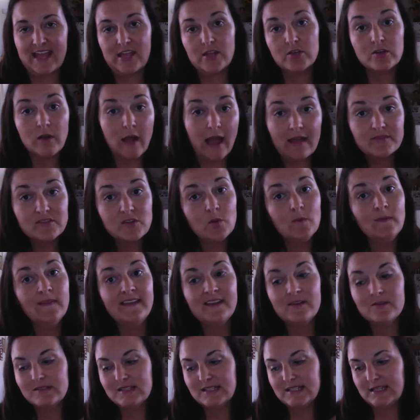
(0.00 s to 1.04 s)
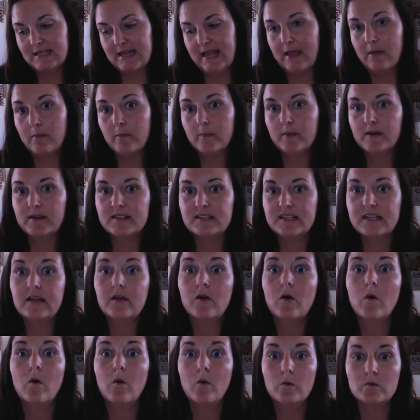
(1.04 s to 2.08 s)
You don't have to only use it at night, but it's like
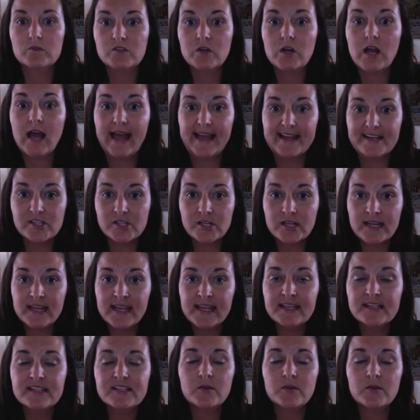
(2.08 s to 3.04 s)
ultra hydrating,